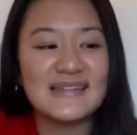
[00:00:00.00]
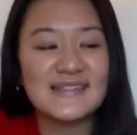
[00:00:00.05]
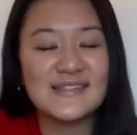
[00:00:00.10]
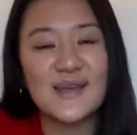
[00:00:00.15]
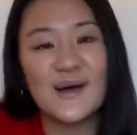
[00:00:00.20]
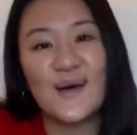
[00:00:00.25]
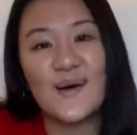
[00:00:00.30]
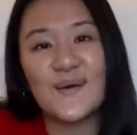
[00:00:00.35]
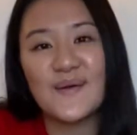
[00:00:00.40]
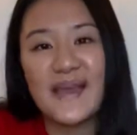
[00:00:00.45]

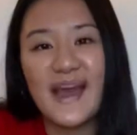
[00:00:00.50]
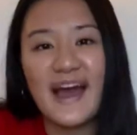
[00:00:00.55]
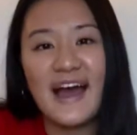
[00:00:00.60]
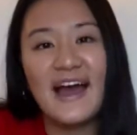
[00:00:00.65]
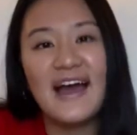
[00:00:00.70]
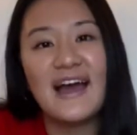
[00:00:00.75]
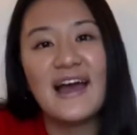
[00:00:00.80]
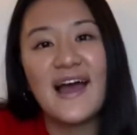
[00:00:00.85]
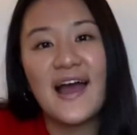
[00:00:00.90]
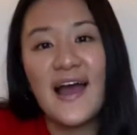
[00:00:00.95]
So yeah,
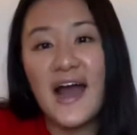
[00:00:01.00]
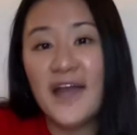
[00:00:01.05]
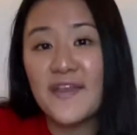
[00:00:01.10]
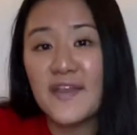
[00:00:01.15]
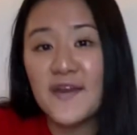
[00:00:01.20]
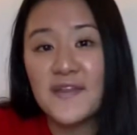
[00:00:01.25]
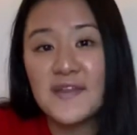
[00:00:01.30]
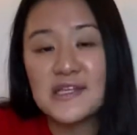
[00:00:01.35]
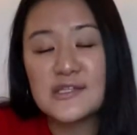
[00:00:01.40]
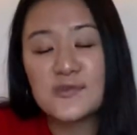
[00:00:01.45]
I
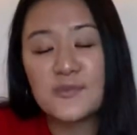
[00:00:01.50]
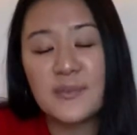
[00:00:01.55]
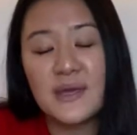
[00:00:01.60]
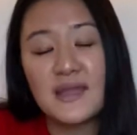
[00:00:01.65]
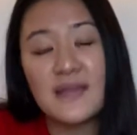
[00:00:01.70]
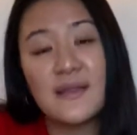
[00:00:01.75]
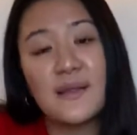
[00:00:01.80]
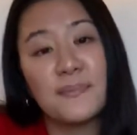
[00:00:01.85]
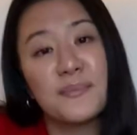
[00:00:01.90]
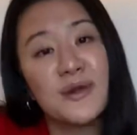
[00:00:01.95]
thought this would
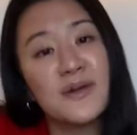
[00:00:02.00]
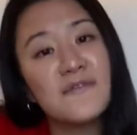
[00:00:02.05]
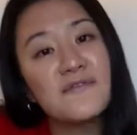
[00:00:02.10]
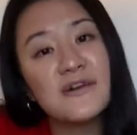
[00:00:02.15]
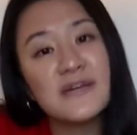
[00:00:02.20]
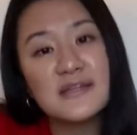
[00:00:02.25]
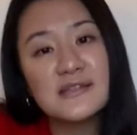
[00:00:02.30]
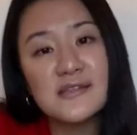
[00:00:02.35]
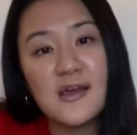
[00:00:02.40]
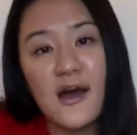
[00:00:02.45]
be the
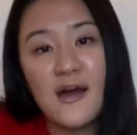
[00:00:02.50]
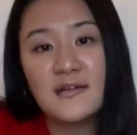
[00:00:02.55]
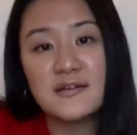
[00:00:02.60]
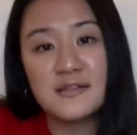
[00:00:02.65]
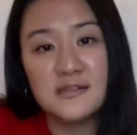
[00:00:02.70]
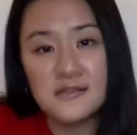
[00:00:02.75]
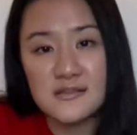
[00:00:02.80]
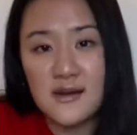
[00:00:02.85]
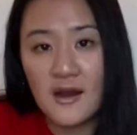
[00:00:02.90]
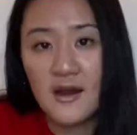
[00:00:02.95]
perfect song to
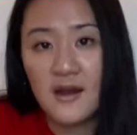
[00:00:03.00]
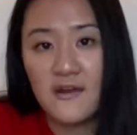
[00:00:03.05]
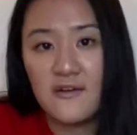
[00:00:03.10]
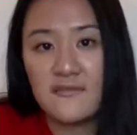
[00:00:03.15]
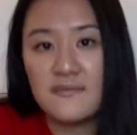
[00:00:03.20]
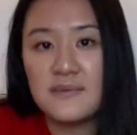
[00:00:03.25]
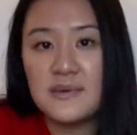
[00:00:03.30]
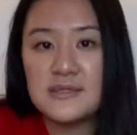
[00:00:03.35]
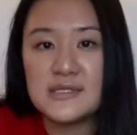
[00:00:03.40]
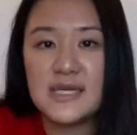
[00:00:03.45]
start
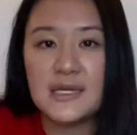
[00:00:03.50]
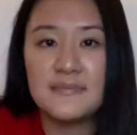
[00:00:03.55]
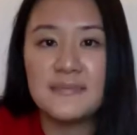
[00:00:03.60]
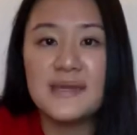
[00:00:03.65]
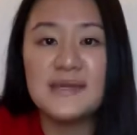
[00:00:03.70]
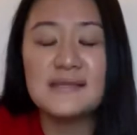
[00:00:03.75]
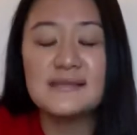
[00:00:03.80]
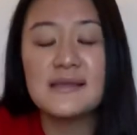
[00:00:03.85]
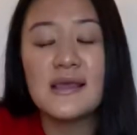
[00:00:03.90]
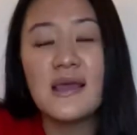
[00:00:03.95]
off
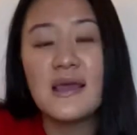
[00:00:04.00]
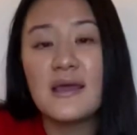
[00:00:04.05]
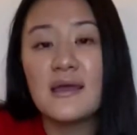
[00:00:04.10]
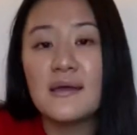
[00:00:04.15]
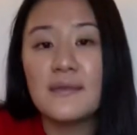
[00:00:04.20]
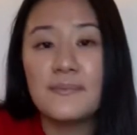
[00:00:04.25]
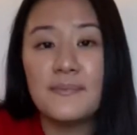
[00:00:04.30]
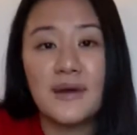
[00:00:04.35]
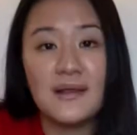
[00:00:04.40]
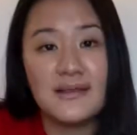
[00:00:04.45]
Musicmas,
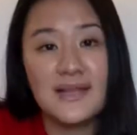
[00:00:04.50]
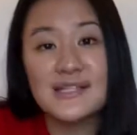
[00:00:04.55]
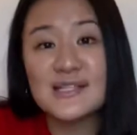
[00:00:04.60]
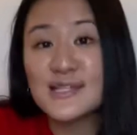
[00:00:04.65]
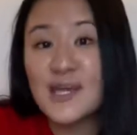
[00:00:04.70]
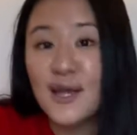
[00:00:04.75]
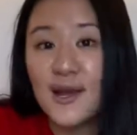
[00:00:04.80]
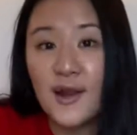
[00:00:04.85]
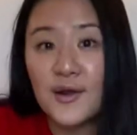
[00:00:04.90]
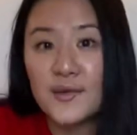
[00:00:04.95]
but let's
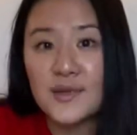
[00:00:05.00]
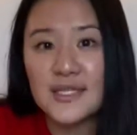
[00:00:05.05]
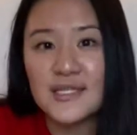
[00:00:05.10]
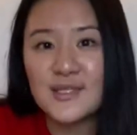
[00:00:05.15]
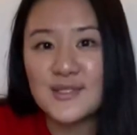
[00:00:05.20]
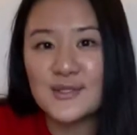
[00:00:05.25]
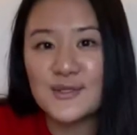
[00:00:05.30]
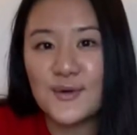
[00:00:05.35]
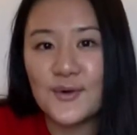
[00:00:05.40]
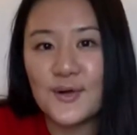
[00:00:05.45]
get on with the
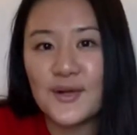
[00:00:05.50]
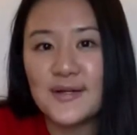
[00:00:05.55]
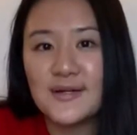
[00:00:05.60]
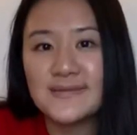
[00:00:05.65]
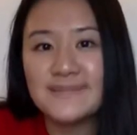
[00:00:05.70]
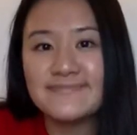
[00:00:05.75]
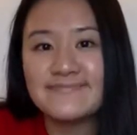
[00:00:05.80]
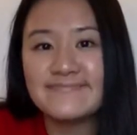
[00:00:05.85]
tutorial.